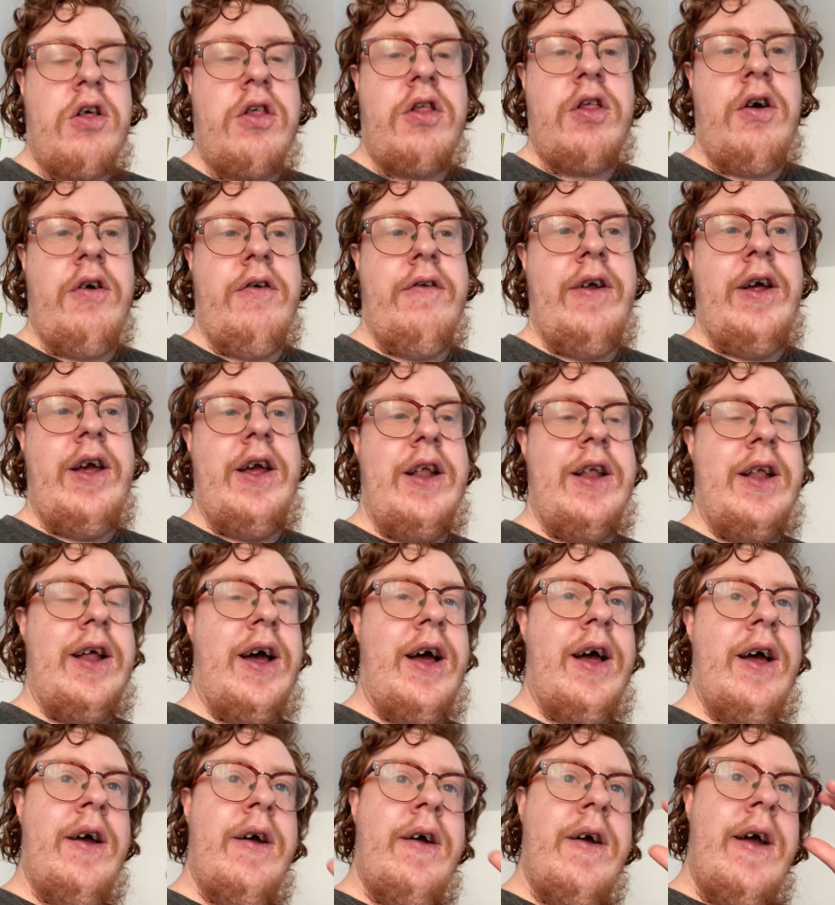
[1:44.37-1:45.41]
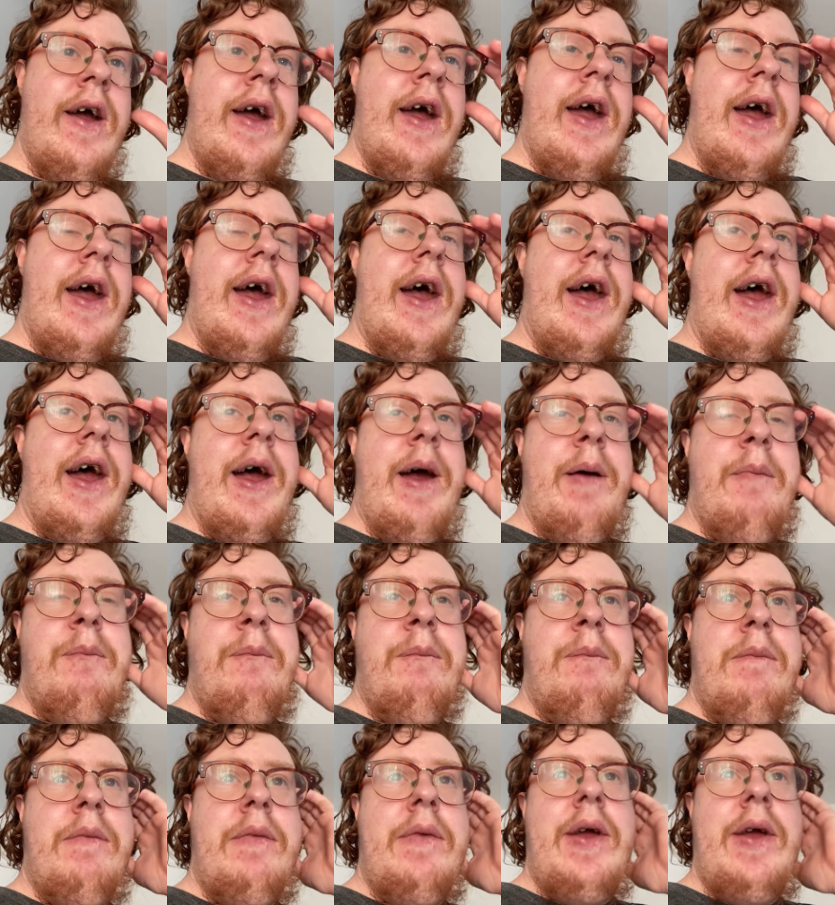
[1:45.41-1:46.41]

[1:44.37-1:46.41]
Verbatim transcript: Sorry, and that. Um.